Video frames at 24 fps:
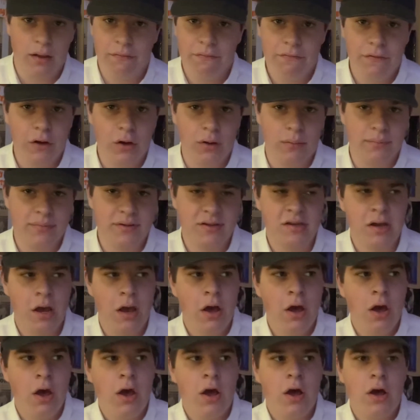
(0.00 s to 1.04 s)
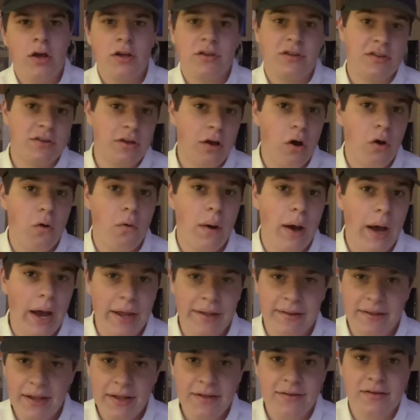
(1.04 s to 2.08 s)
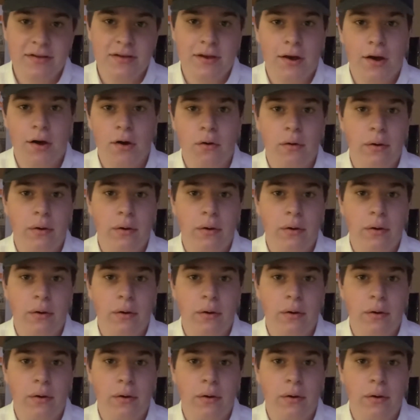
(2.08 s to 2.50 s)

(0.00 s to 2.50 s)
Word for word: films. So I did so,